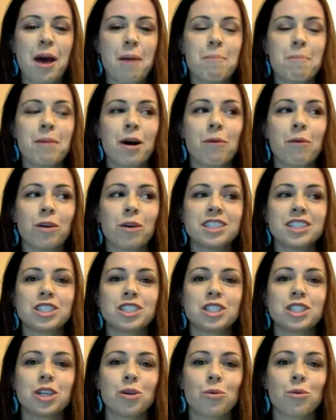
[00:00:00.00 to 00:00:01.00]
But once
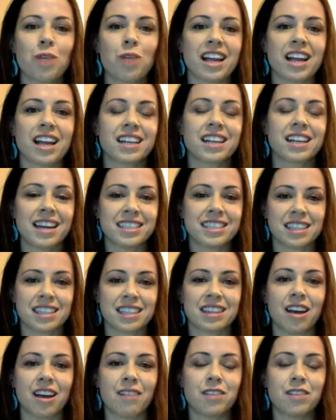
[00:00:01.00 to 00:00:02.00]
you recognize
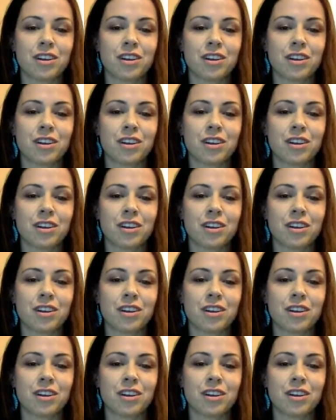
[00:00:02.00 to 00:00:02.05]
and love